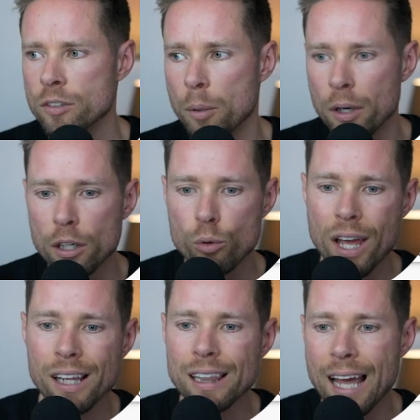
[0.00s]
So I'm going to create
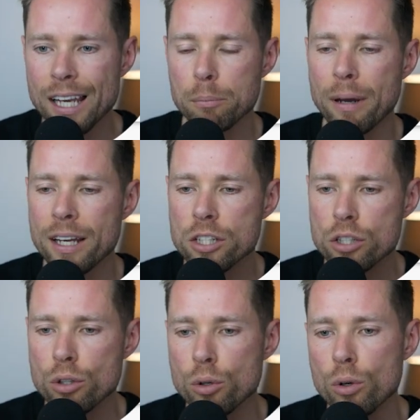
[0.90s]
a landing page
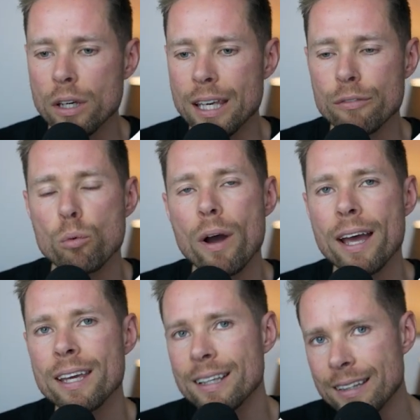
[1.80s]
to give
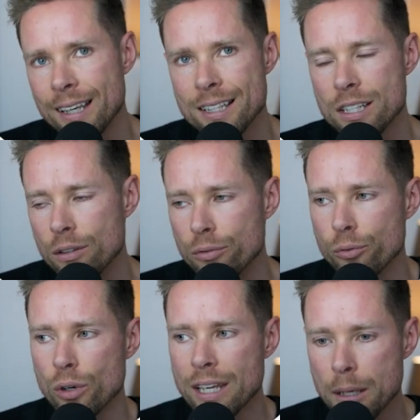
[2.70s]
away this
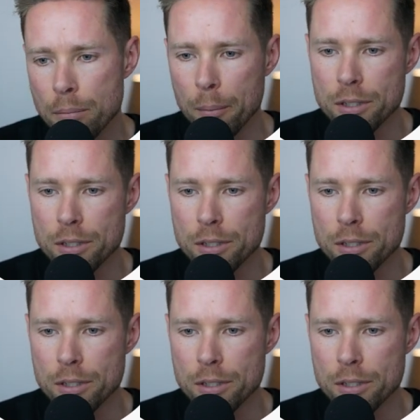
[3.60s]
free puppy